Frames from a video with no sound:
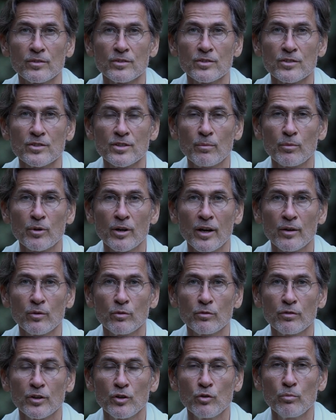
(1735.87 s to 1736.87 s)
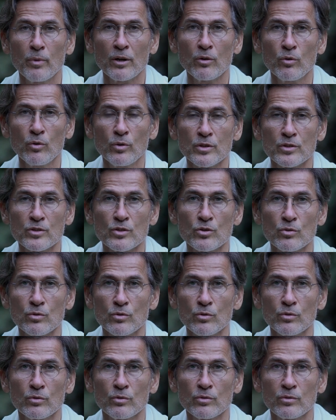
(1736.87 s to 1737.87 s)
some kind of humanoids
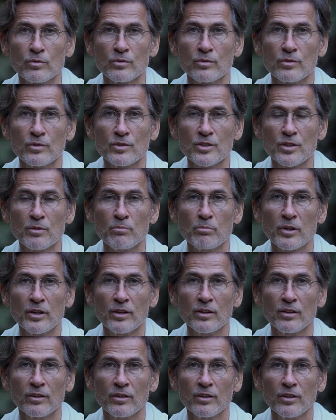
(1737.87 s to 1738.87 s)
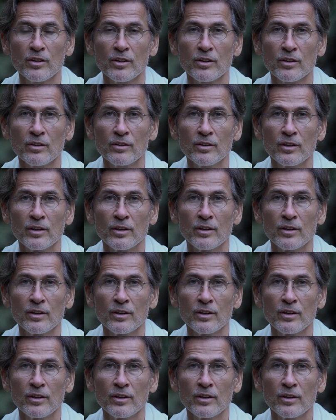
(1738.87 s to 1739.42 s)
who simply here